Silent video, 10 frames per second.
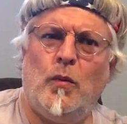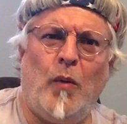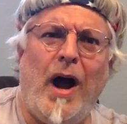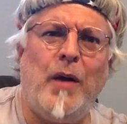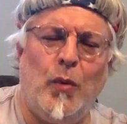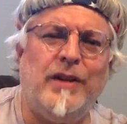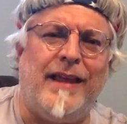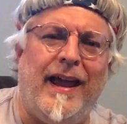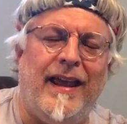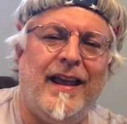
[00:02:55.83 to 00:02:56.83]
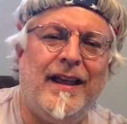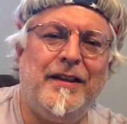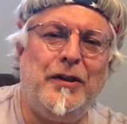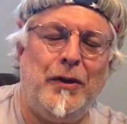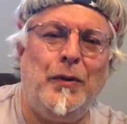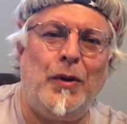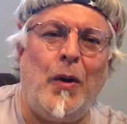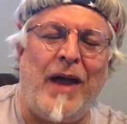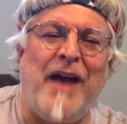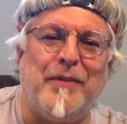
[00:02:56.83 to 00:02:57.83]
Why would they? You
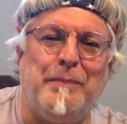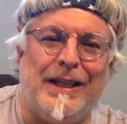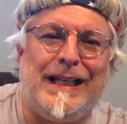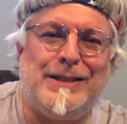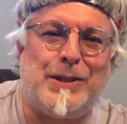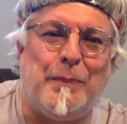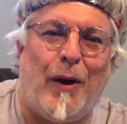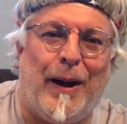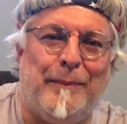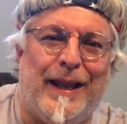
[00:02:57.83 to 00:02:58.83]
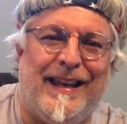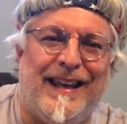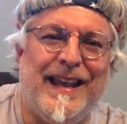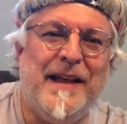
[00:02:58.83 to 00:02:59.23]
don't have a police department.